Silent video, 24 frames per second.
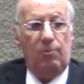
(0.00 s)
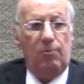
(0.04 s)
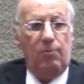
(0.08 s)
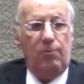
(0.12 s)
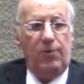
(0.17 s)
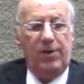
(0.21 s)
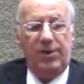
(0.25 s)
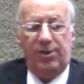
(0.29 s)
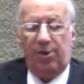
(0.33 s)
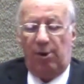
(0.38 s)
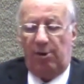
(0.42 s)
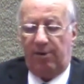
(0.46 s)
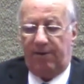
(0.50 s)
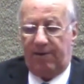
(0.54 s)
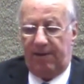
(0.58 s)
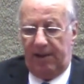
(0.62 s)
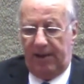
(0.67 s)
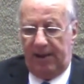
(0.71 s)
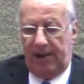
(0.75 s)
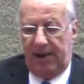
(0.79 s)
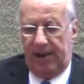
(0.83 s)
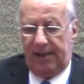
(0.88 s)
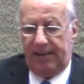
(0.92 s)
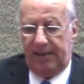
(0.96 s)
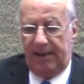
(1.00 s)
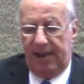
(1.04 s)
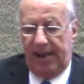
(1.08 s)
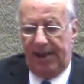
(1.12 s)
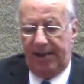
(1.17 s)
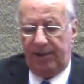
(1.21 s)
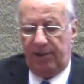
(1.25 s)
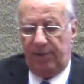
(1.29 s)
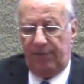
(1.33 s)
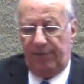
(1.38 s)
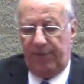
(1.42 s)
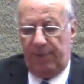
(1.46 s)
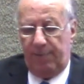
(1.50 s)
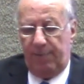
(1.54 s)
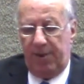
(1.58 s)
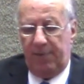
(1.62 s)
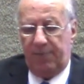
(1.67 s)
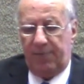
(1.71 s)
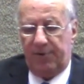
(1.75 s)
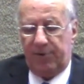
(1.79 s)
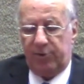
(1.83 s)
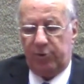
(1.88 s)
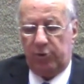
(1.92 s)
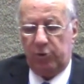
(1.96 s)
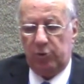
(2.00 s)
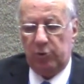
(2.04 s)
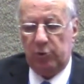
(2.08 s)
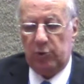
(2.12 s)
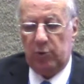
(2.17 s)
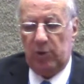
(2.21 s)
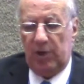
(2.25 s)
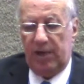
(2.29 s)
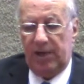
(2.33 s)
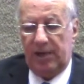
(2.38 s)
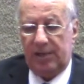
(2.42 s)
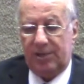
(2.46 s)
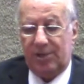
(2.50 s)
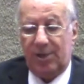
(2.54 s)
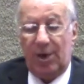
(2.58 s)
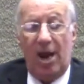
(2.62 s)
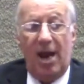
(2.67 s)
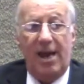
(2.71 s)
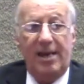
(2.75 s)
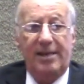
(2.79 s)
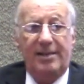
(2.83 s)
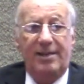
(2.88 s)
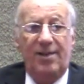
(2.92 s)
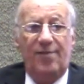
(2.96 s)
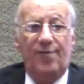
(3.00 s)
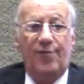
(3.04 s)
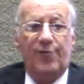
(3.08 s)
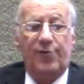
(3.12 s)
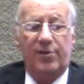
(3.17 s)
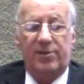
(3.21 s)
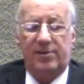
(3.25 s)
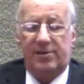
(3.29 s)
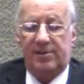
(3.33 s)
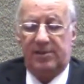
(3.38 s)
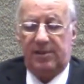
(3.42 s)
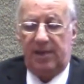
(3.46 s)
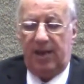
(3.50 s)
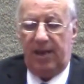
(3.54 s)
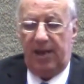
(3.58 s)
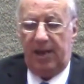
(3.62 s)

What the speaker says: We thought at the end of the paper to try different